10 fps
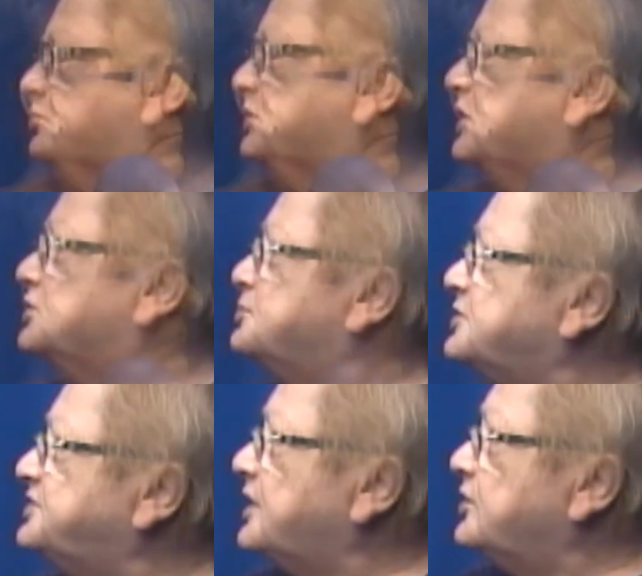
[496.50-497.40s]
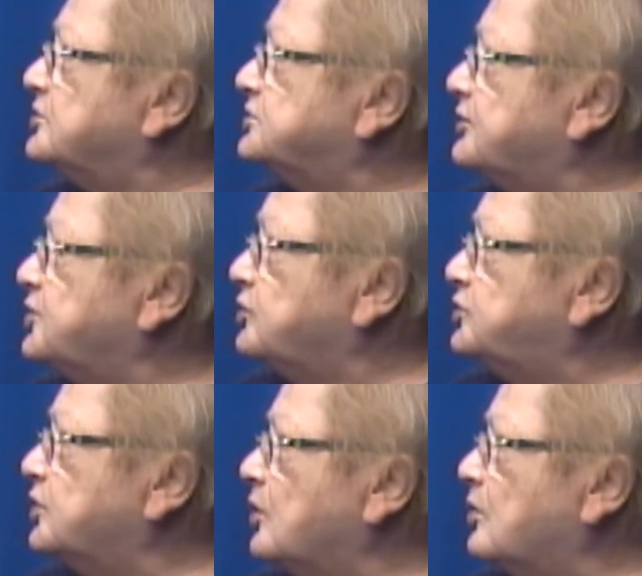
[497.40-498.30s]
get to be seniors if you
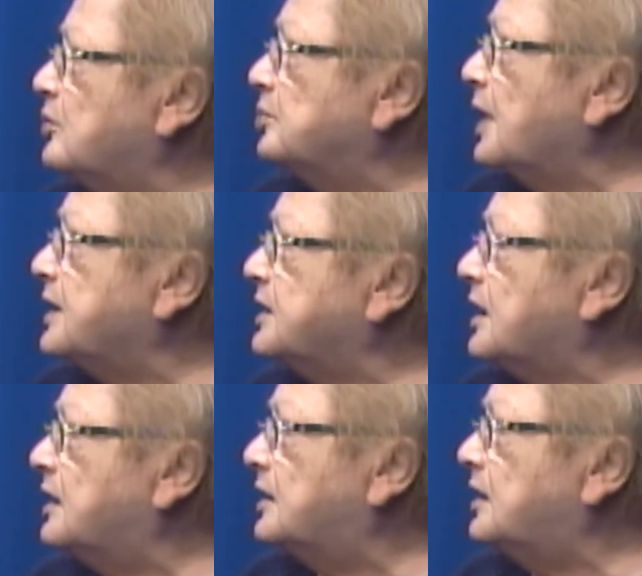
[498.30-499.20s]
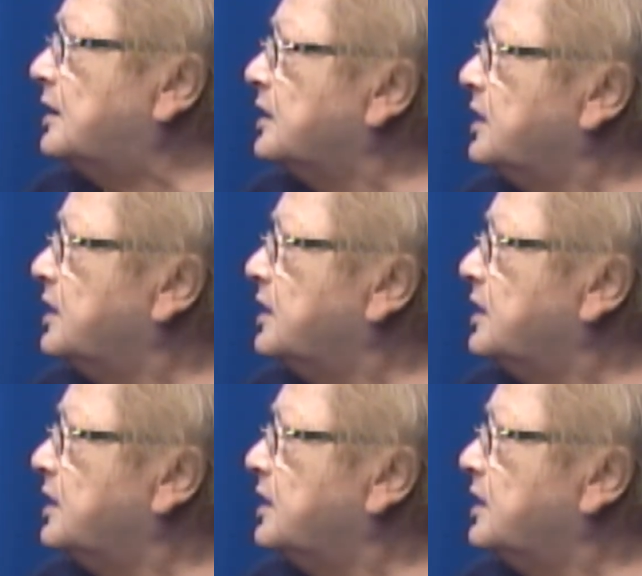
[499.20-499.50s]
do like a